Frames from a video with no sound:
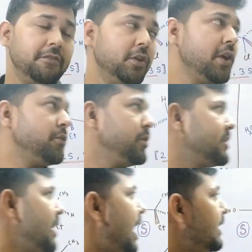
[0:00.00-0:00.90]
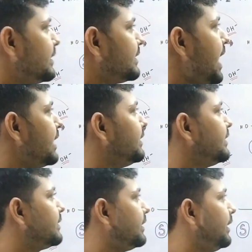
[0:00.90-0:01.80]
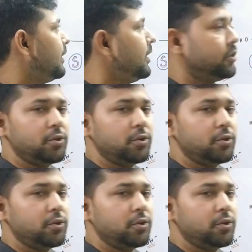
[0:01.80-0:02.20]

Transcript: we're going to understand this thing